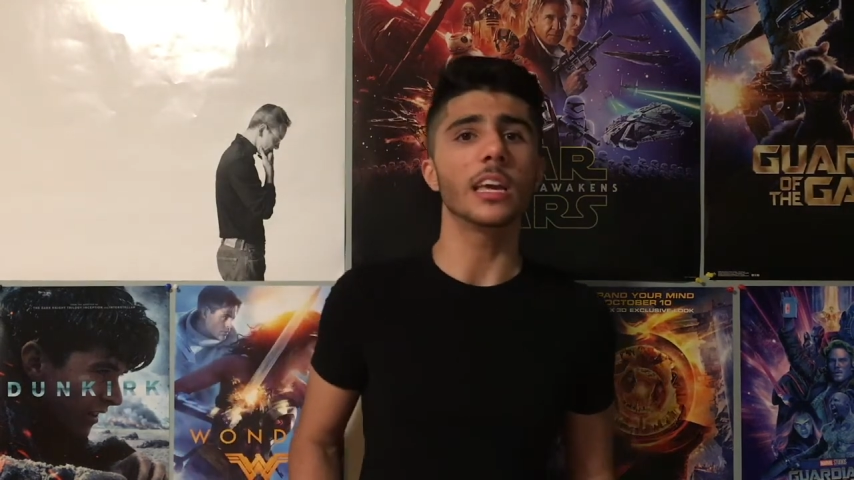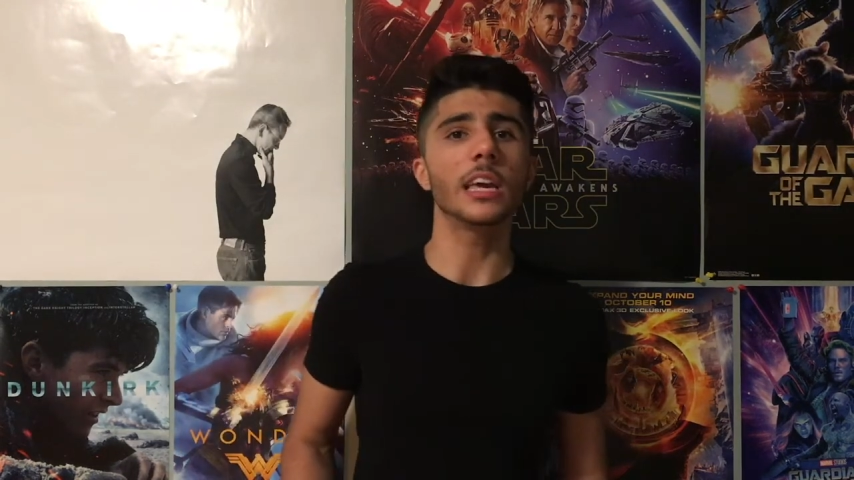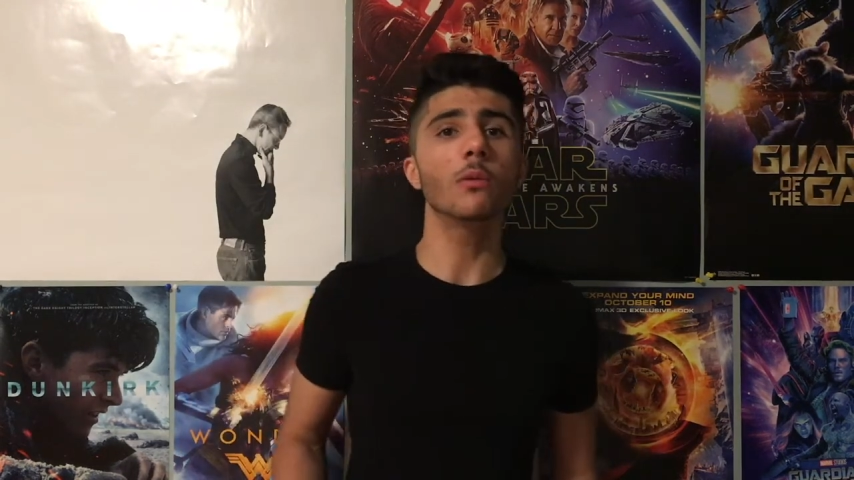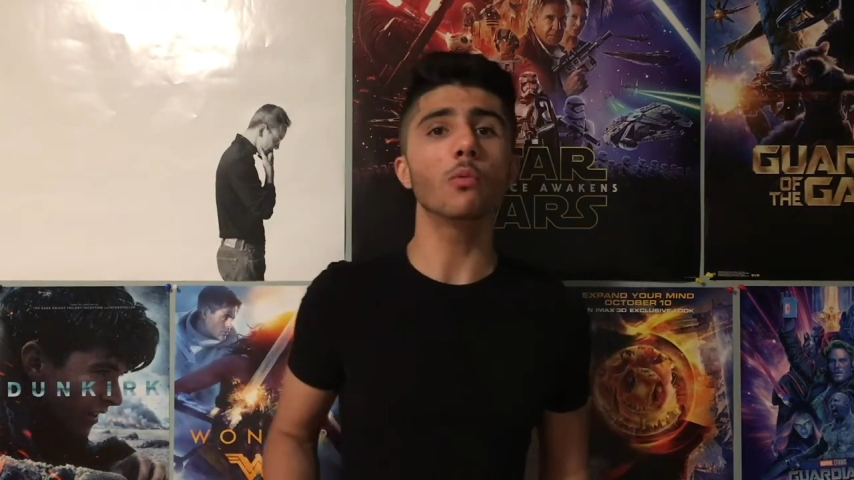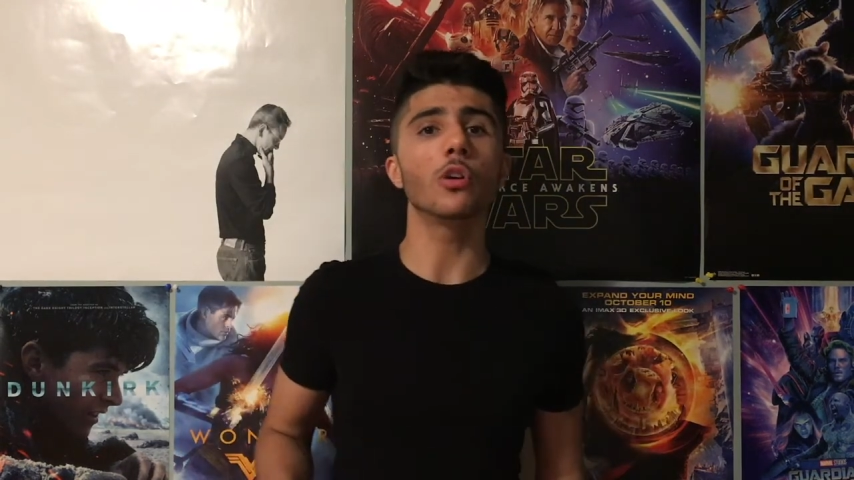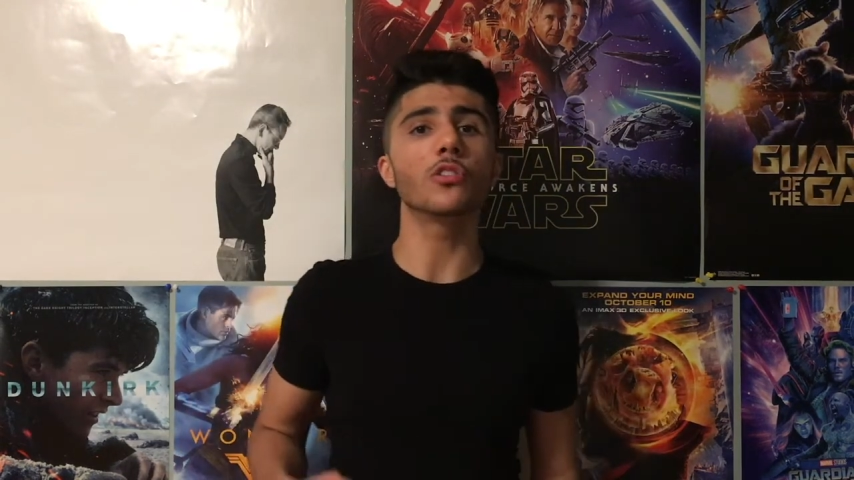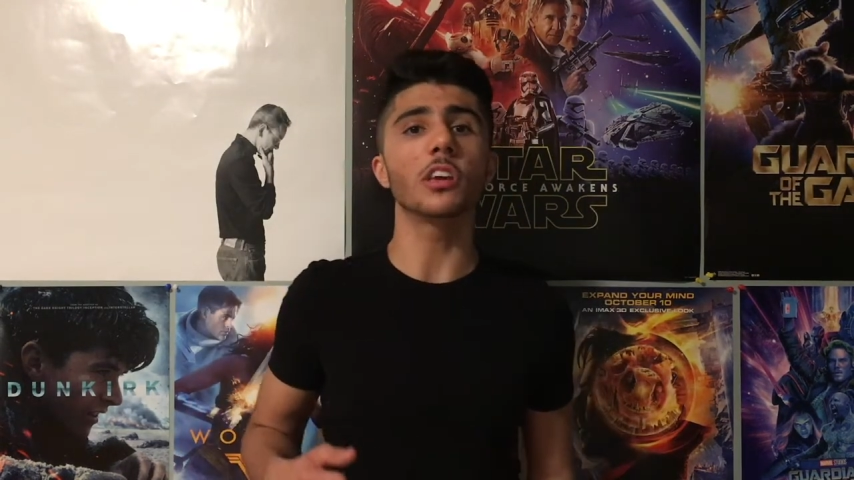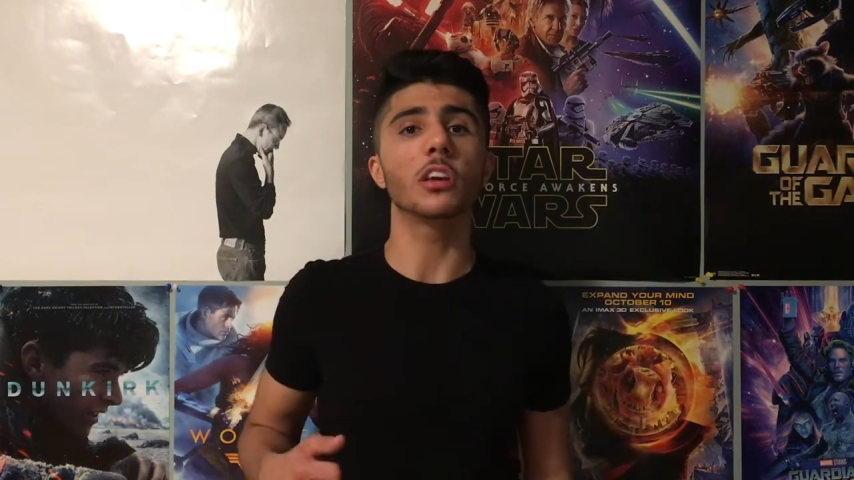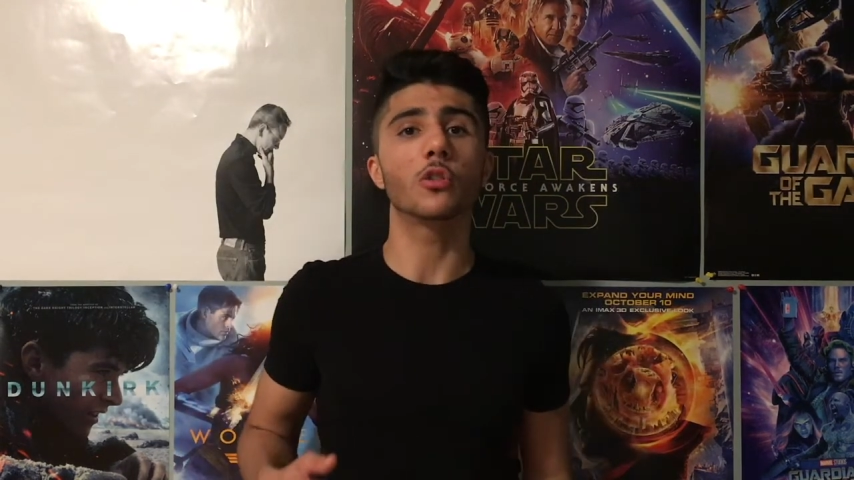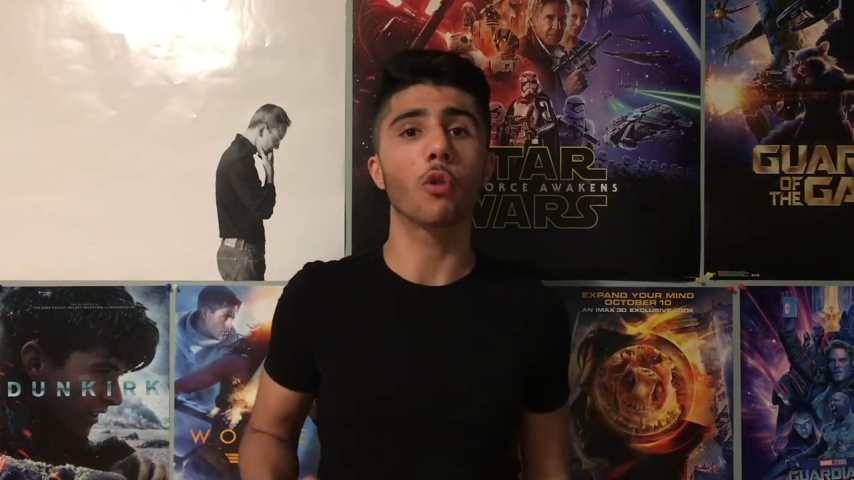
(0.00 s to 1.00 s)
It was
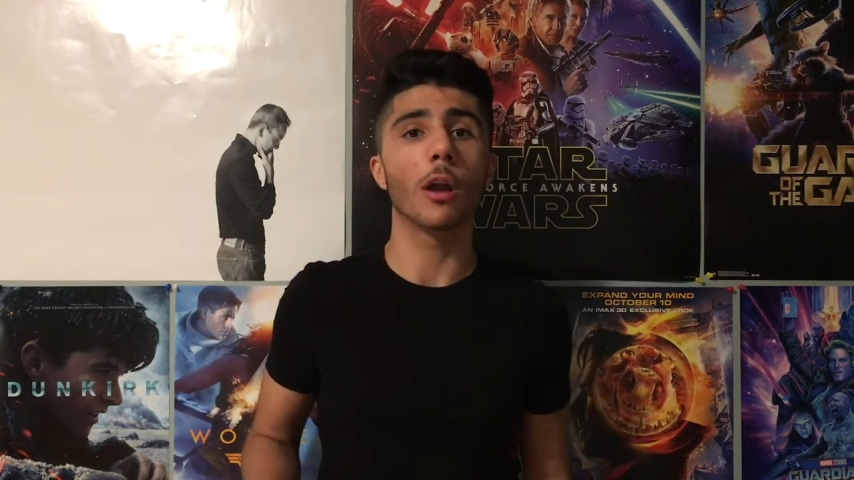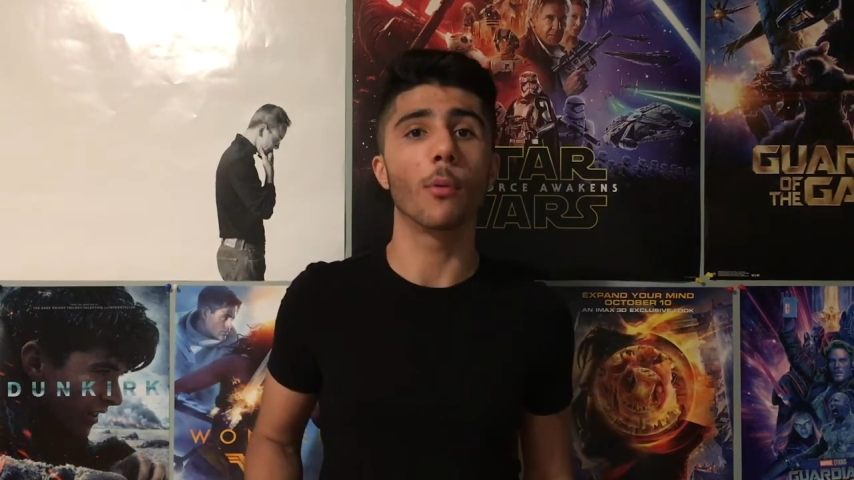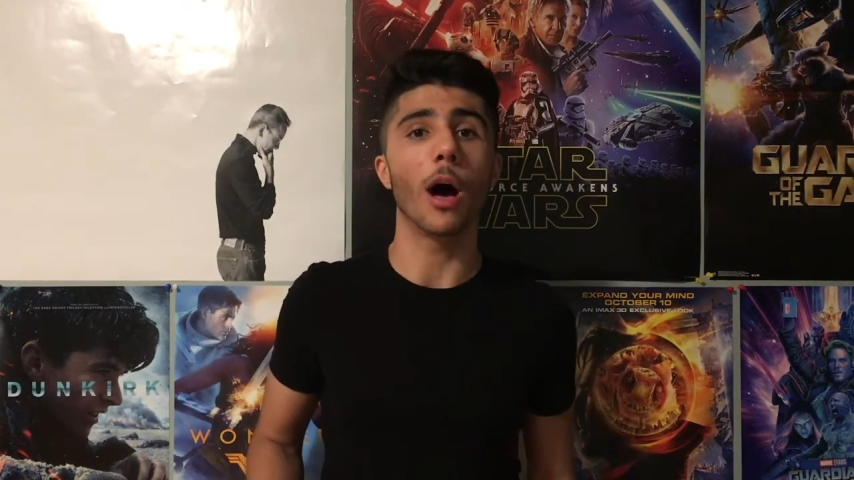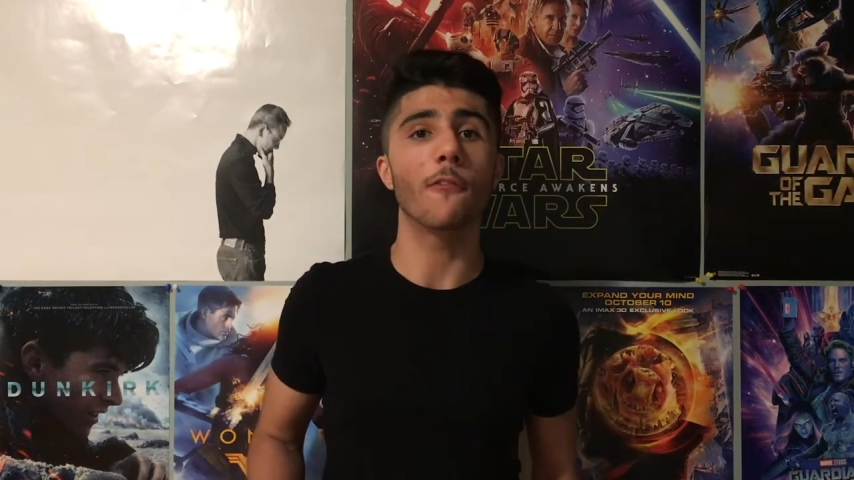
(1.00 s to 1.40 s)
incredible.